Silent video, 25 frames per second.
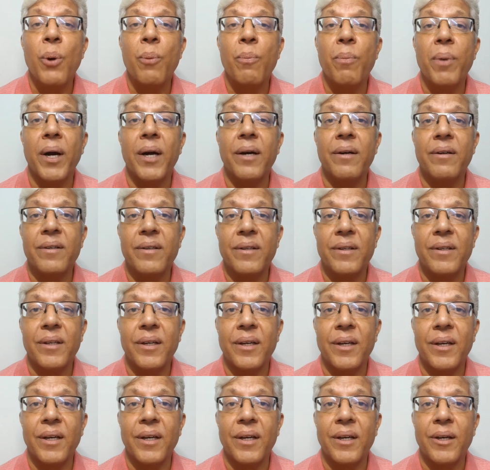But
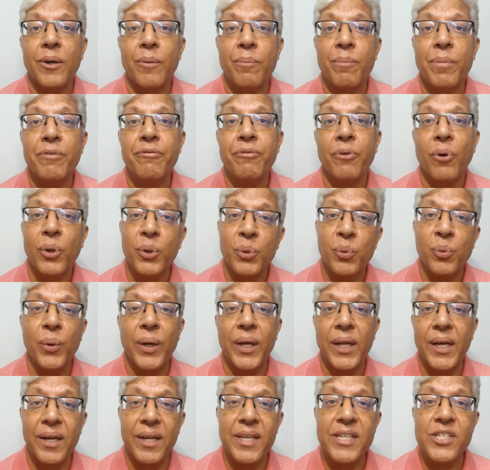before
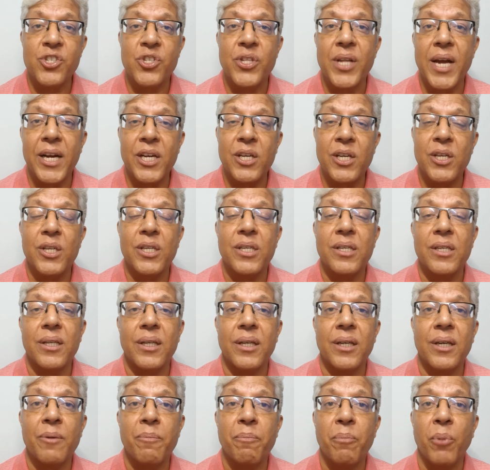we reach that
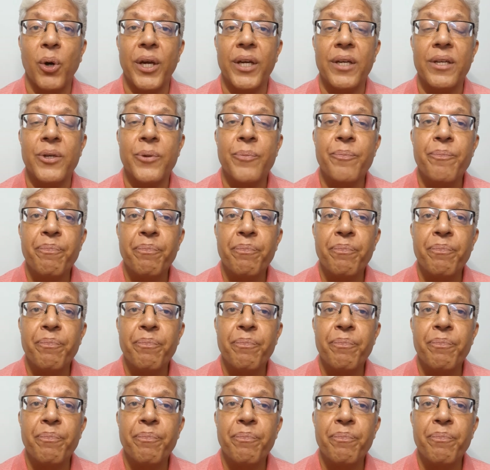point,